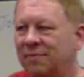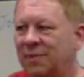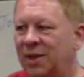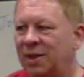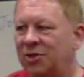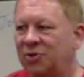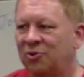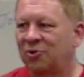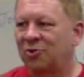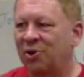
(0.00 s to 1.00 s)
It's just
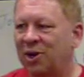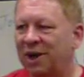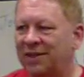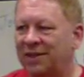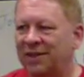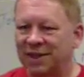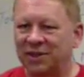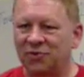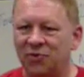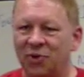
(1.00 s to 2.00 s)
organizing things
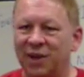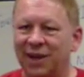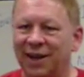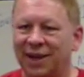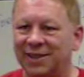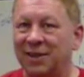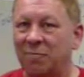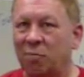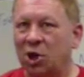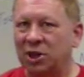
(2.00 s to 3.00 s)
for you, and it lets it
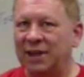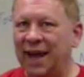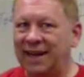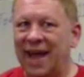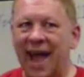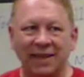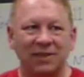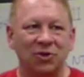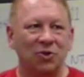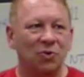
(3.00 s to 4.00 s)
multitask,
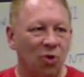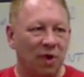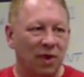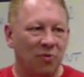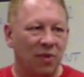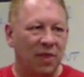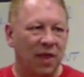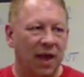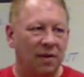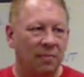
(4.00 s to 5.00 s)
do more than one
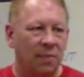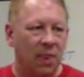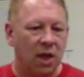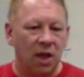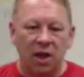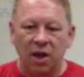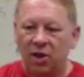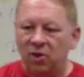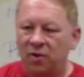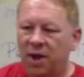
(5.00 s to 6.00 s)
thing.
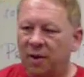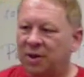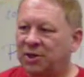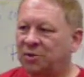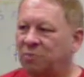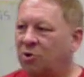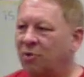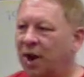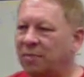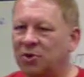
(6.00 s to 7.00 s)
You got a bunch of
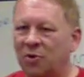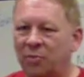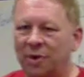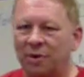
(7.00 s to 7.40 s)
programs open.